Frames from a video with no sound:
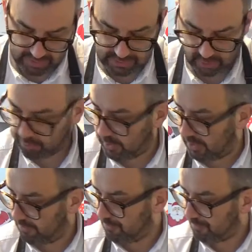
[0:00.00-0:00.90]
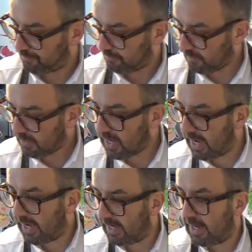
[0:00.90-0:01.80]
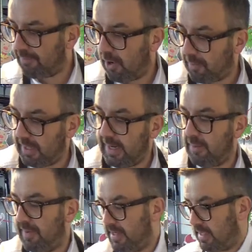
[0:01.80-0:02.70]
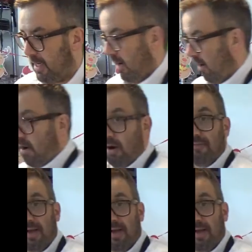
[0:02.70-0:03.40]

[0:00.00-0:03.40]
that open, and I pop a little bit of